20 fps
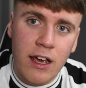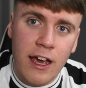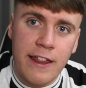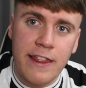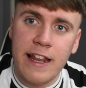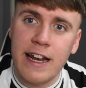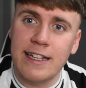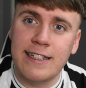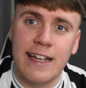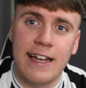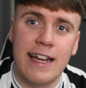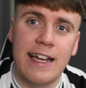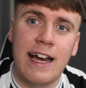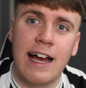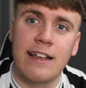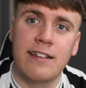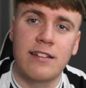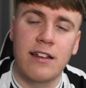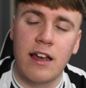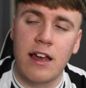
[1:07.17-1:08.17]
And then I said
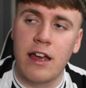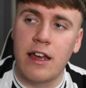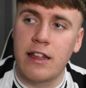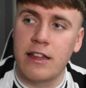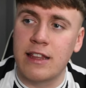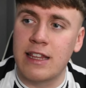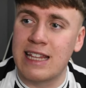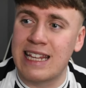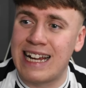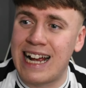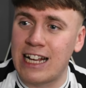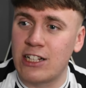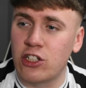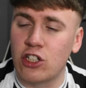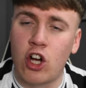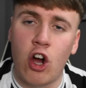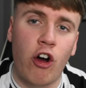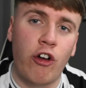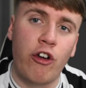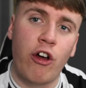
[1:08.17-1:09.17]
Newcastle
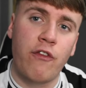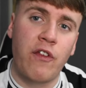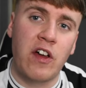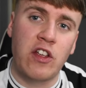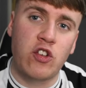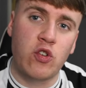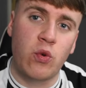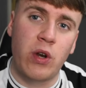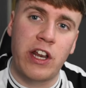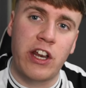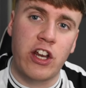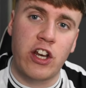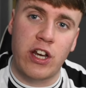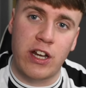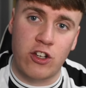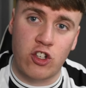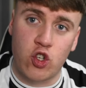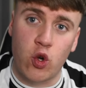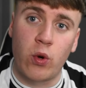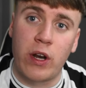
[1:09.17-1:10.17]
can't offer
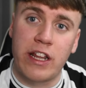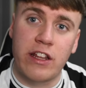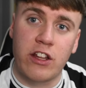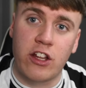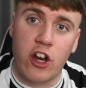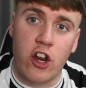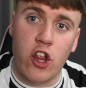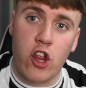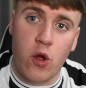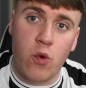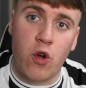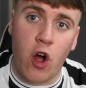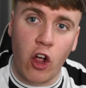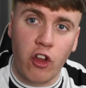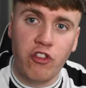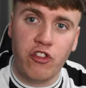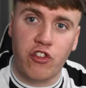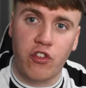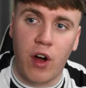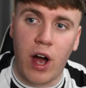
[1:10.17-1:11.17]
Joe Linton a new
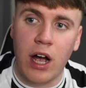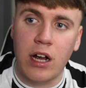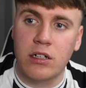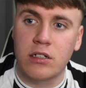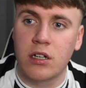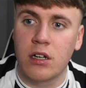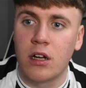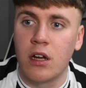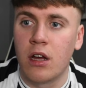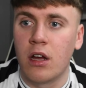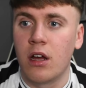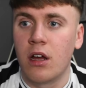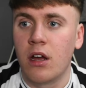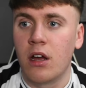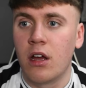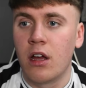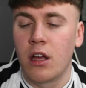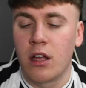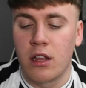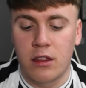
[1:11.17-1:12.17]
contract.
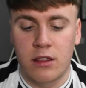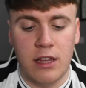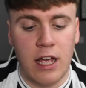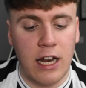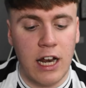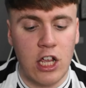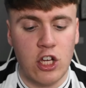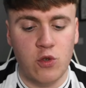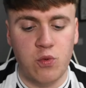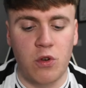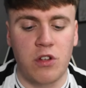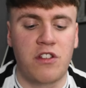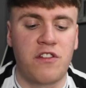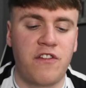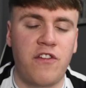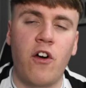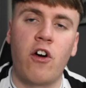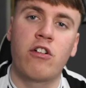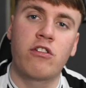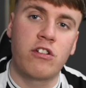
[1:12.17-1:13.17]
Dan Ashworth's
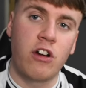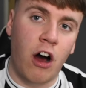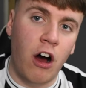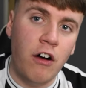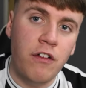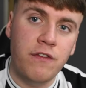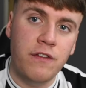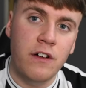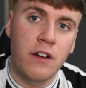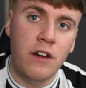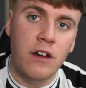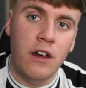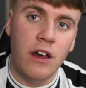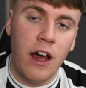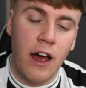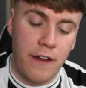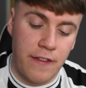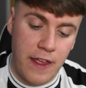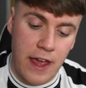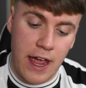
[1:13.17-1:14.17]
fucked off.
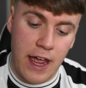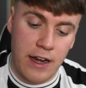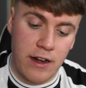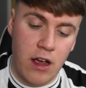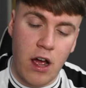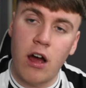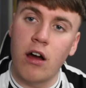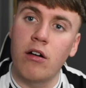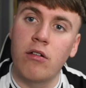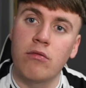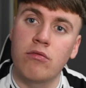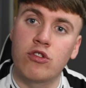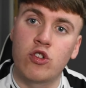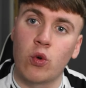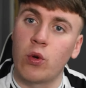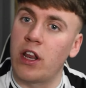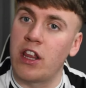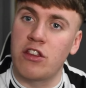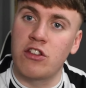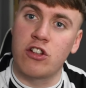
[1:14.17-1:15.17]
And then
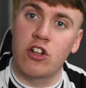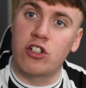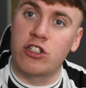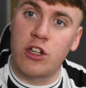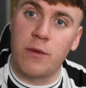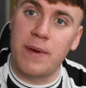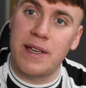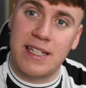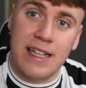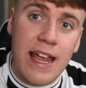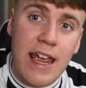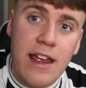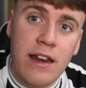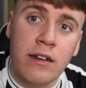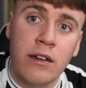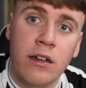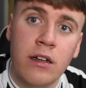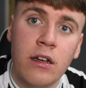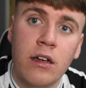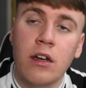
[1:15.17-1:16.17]
Joe Linton looks to be
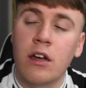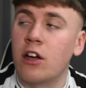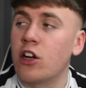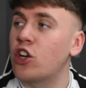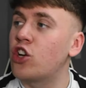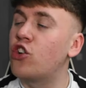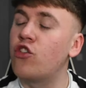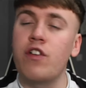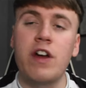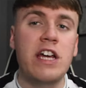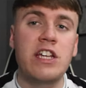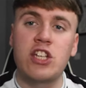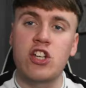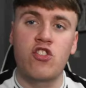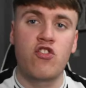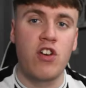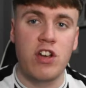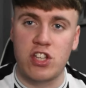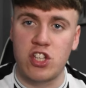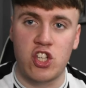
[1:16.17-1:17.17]
staying. Crazy,
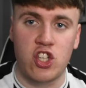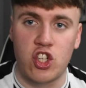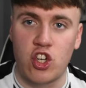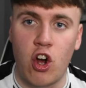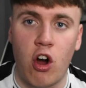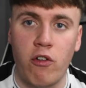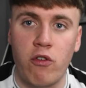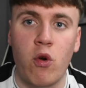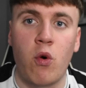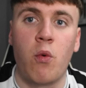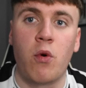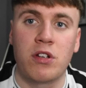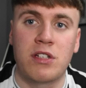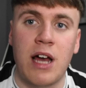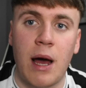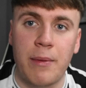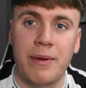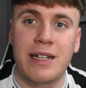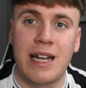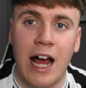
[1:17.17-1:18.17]
crazy scenario what's
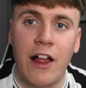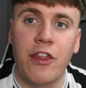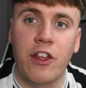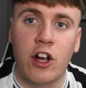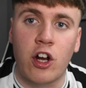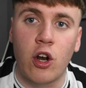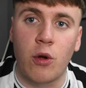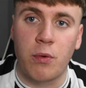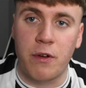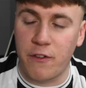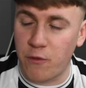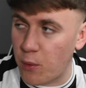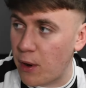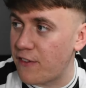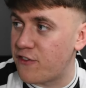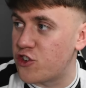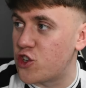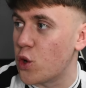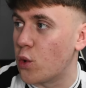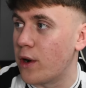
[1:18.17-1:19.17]
happened at the club
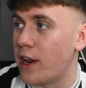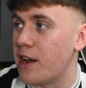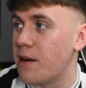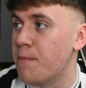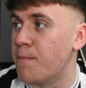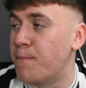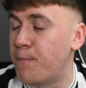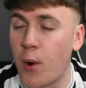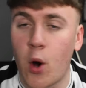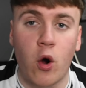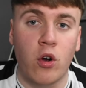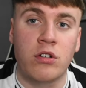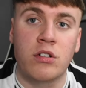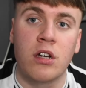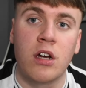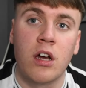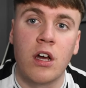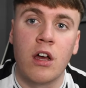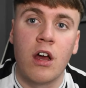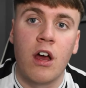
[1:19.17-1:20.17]
with Joe Linton. But
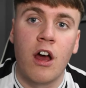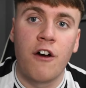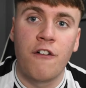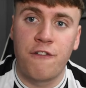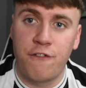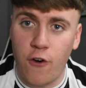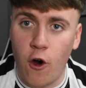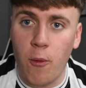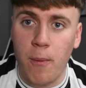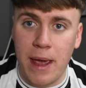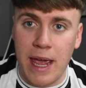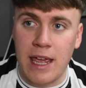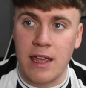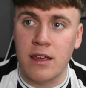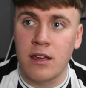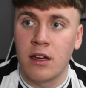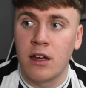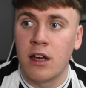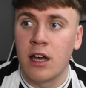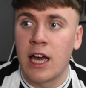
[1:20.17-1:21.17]
for
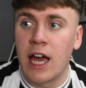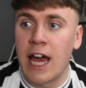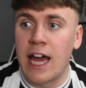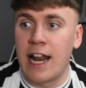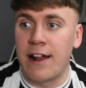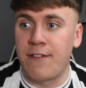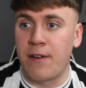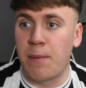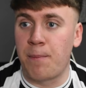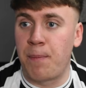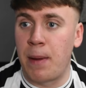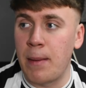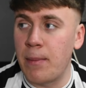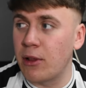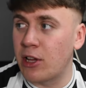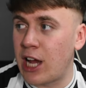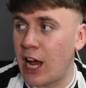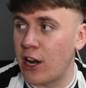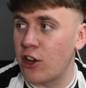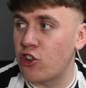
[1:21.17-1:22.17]
me, and I think
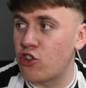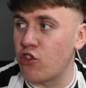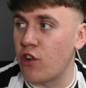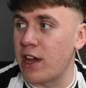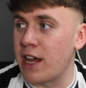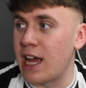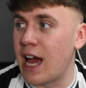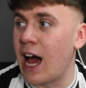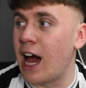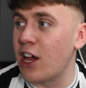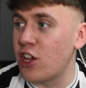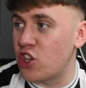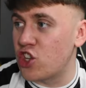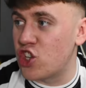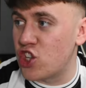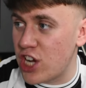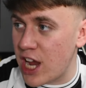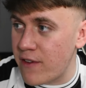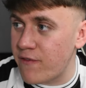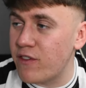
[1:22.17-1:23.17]
people can agree, I
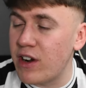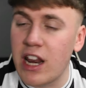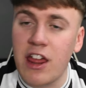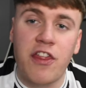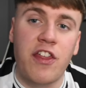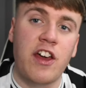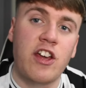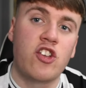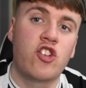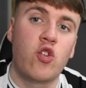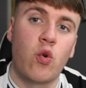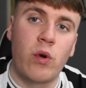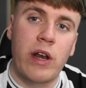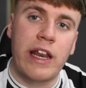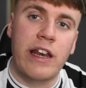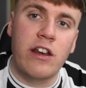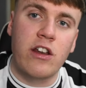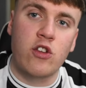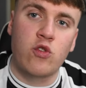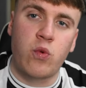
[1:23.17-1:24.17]
generally think Joe
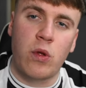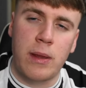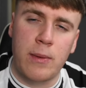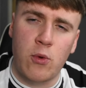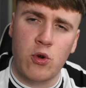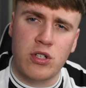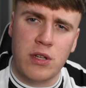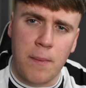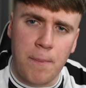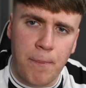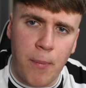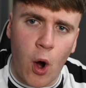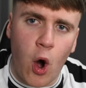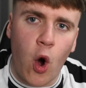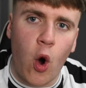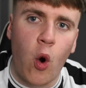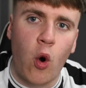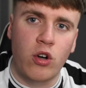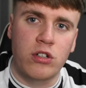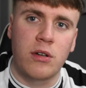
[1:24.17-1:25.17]
Linton is one of the most
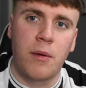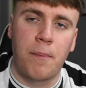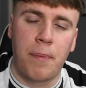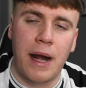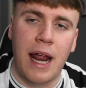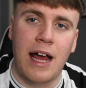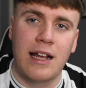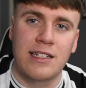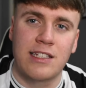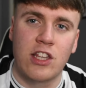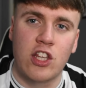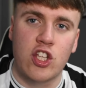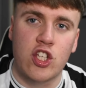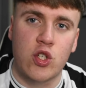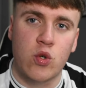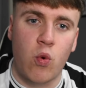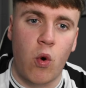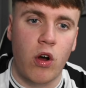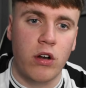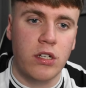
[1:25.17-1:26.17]
important players in the
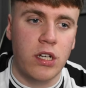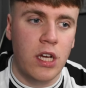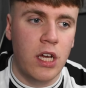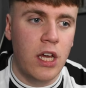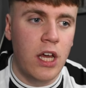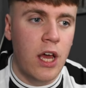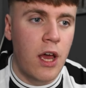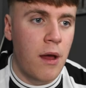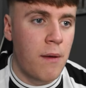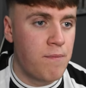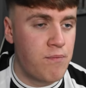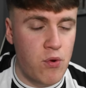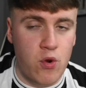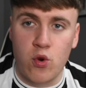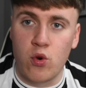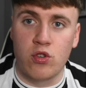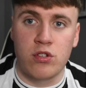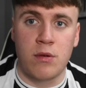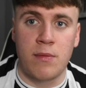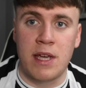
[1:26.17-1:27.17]
squad.
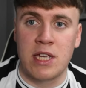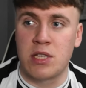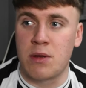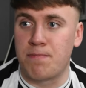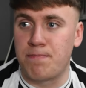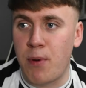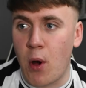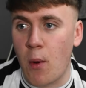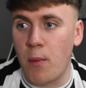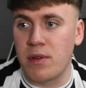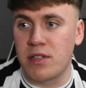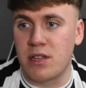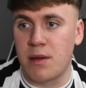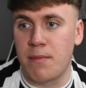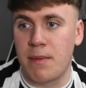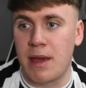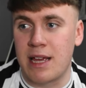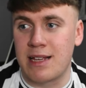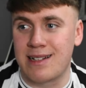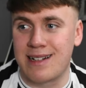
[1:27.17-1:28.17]
Bruno's amazing, Botman's
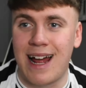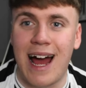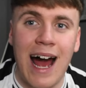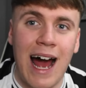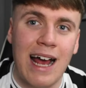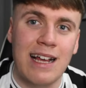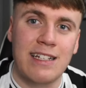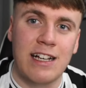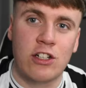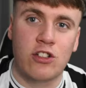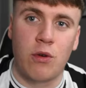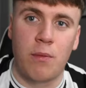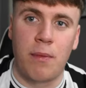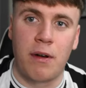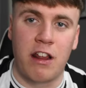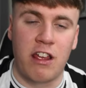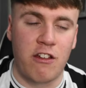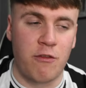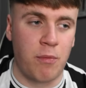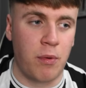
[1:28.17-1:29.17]
amazing, Isaac's
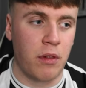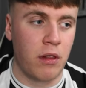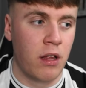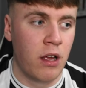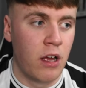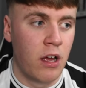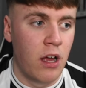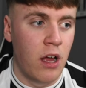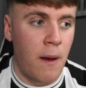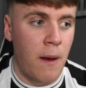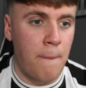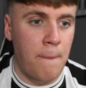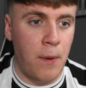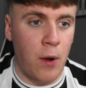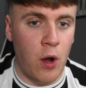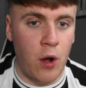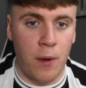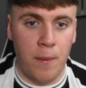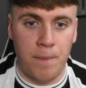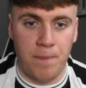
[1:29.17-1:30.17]
unbelievable.
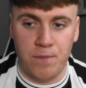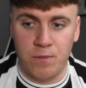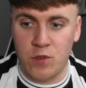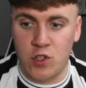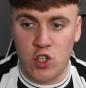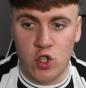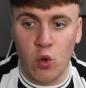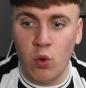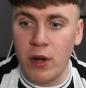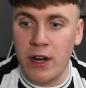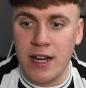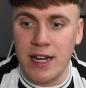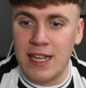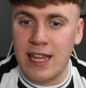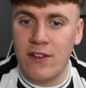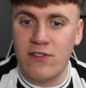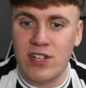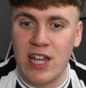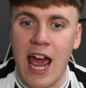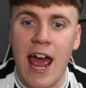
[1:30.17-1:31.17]
But Joe Linton
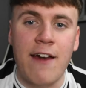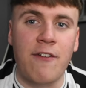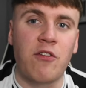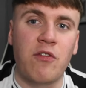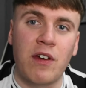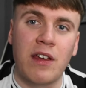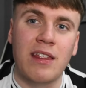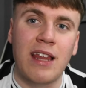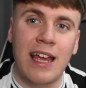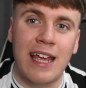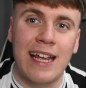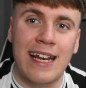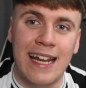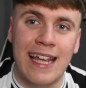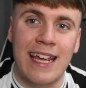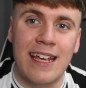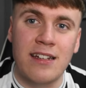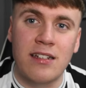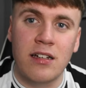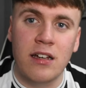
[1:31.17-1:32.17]
gives you everything that you
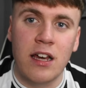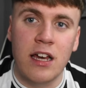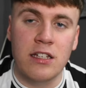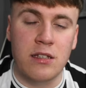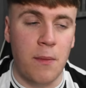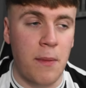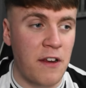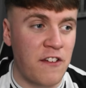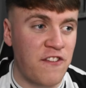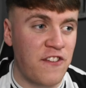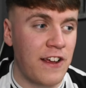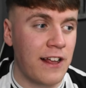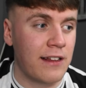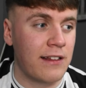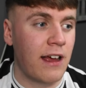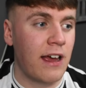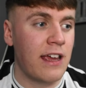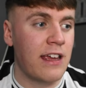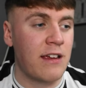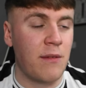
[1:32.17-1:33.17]
need as a
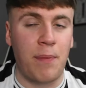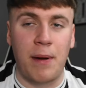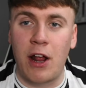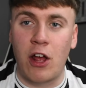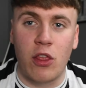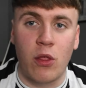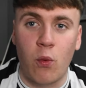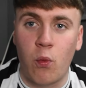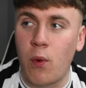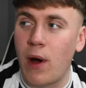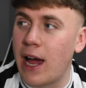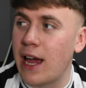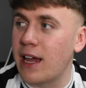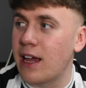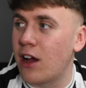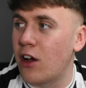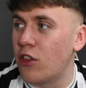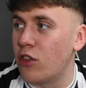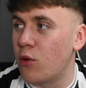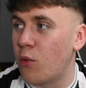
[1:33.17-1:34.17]
midfielder. He can play on
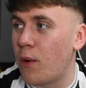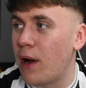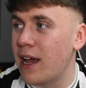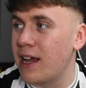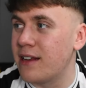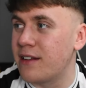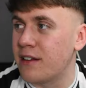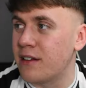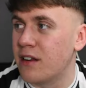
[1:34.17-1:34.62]
the wide.